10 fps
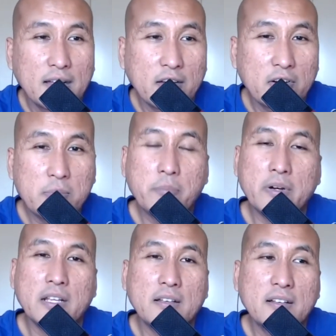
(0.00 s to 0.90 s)
remember
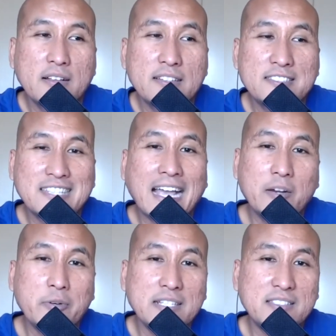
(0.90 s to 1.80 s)

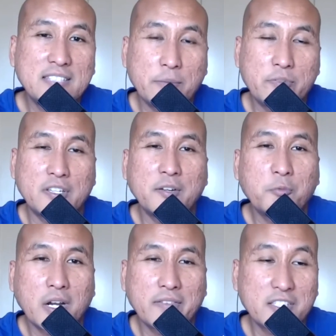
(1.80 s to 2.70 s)
Tyrese Gibson, one
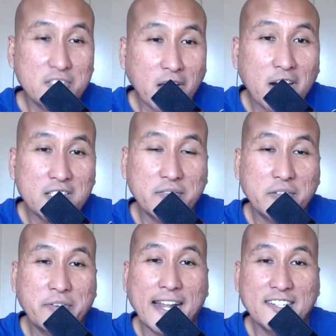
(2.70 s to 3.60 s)
of the stars of the
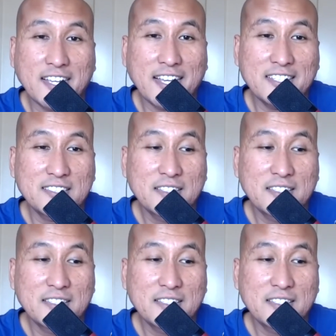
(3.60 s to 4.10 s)
franchise,